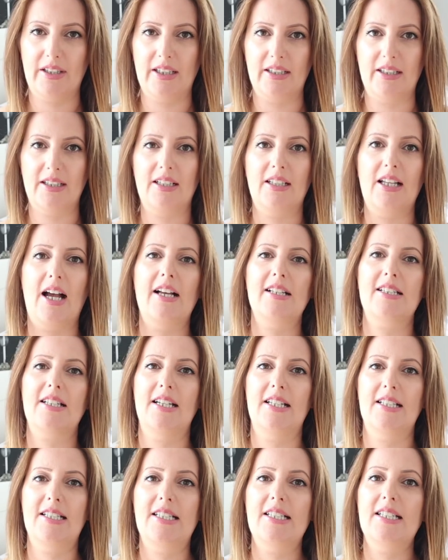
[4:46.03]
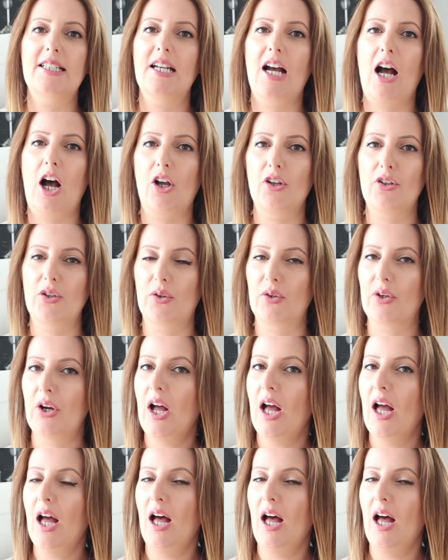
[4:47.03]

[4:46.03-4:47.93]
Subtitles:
that class and see how your